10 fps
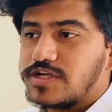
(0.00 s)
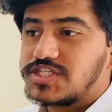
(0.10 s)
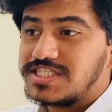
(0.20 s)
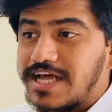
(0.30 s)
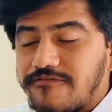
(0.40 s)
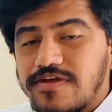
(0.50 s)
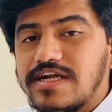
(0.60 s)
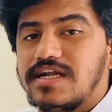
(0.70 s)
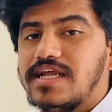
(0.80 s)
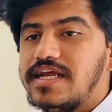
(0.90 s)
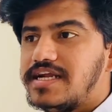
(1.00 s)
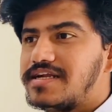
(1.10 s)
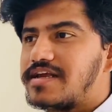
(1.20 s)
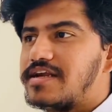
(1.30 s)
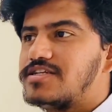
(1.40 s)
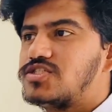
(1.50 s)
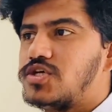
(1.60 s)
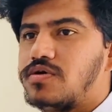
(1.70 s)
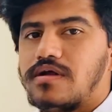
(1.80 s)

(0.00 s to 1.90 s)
which definitely integrates your